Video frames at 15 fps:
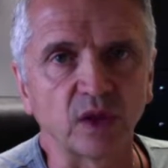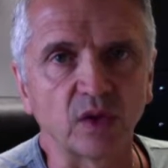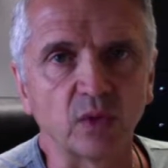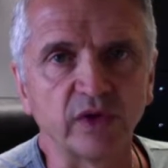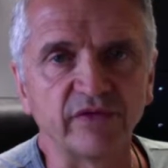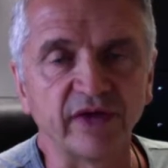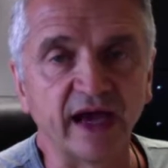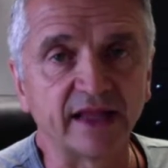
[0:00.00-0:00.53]

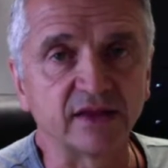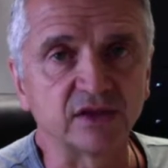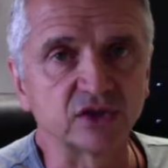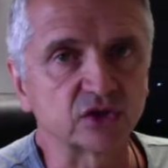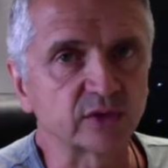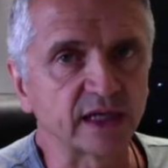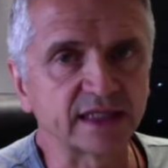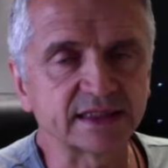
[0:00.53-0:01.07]
we've had the
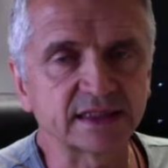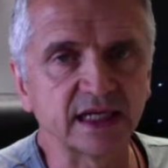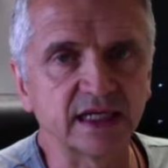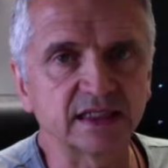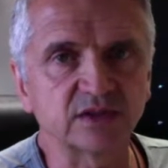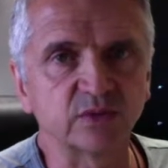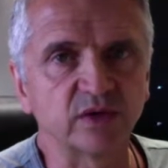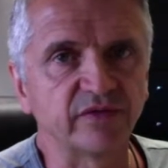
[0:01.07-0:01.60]
stress
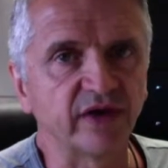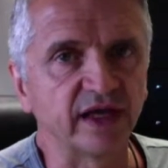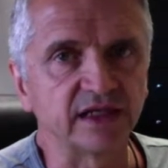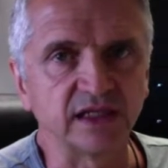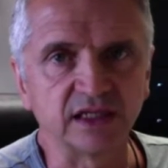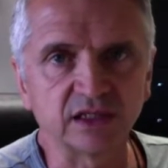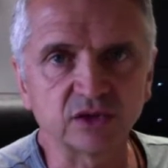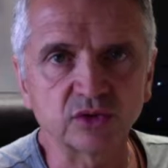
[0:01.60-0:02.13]
test, we've had
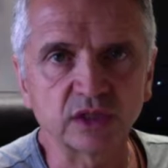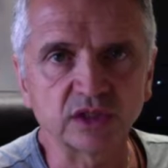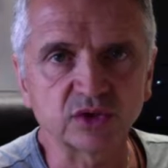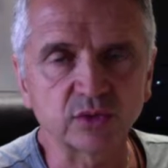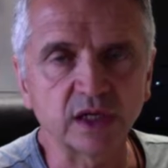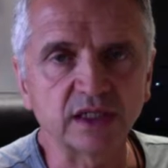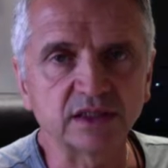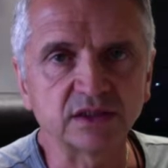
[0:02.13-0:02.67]
the interest
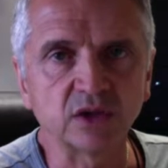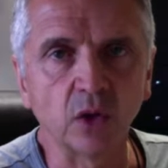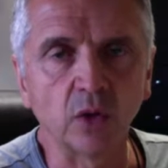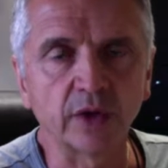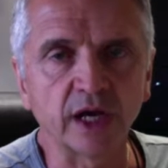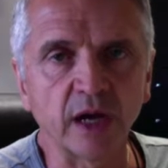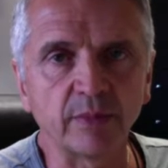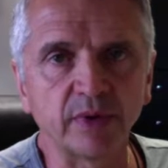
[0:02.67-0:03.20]
rates
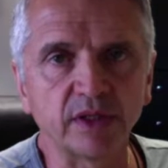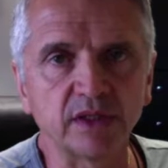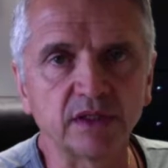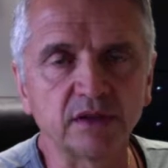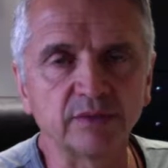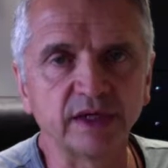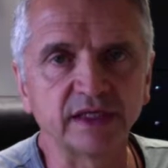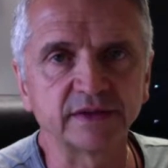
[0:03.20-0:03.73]
going up a
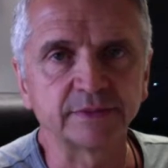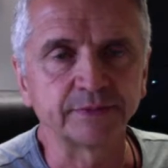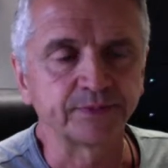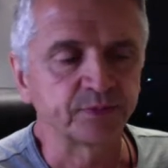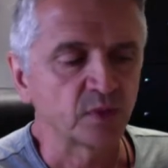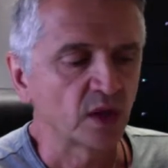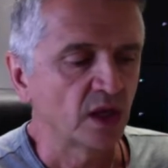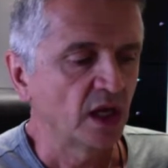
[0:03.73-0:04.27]
little bit,
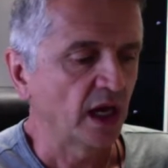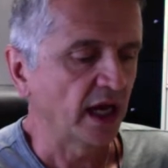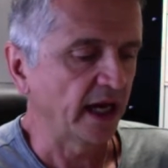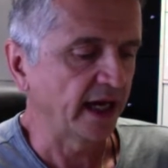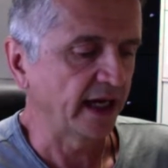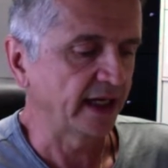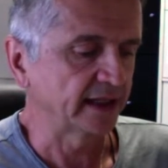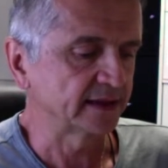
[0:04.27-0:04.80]

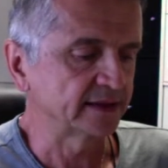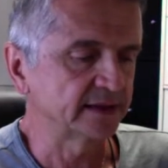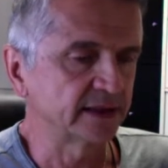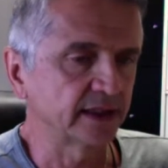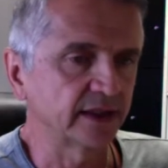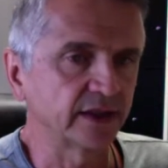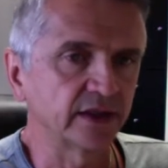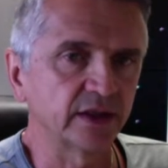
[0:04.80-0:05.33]
and
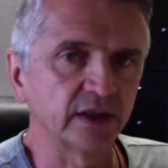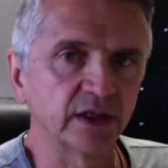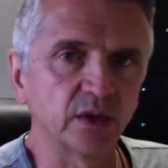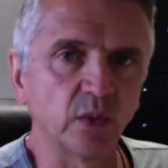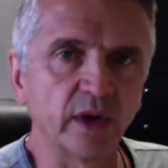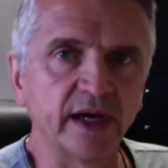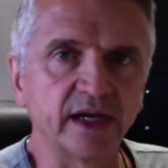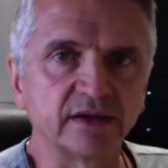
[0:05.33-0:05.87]

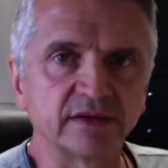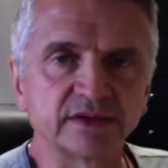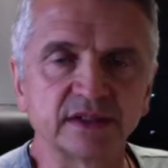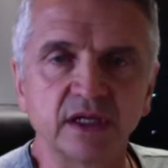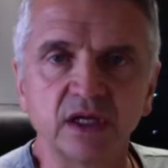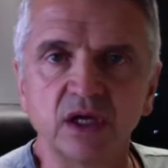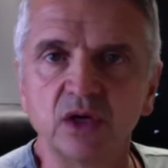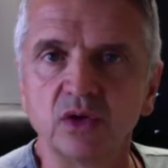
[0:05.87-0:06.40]
what else?
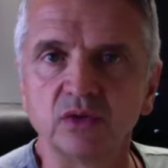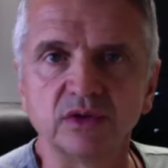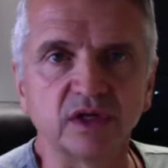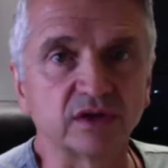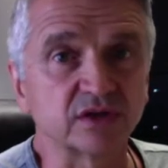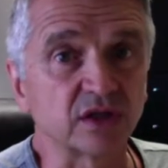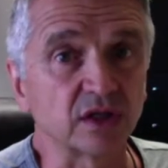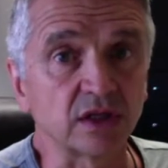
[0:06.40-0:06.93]

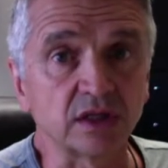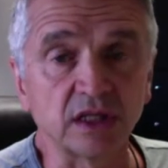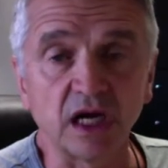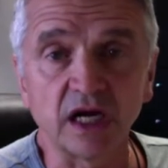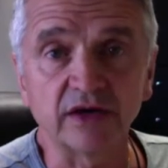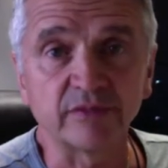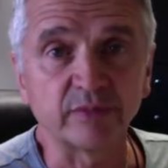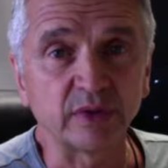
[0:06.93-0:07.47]
There's a
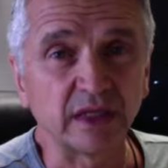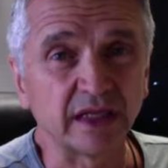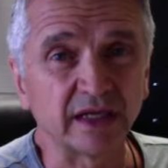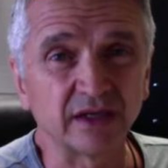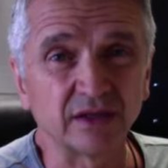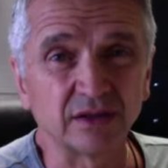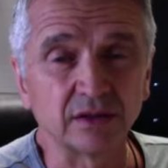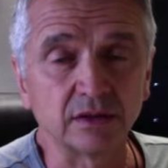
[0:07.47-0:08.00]
lot of
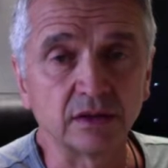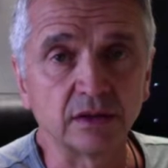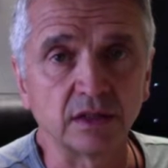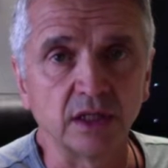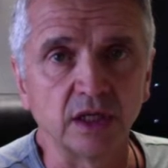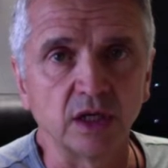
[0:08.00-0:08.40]
political